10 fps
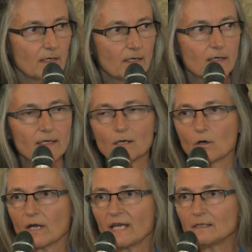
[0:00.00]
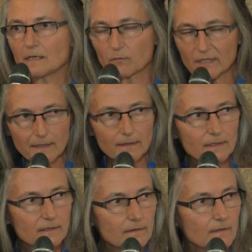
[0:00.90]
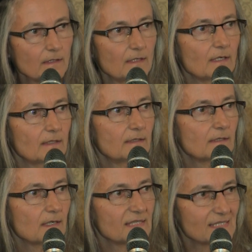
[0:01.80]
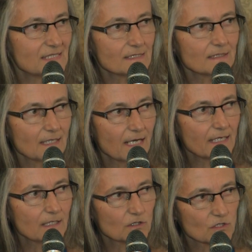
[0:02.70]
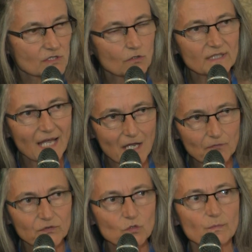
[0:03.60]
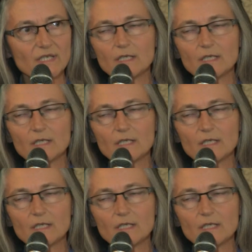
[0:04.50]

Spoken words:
In Switzerland, the assisted dying does not have to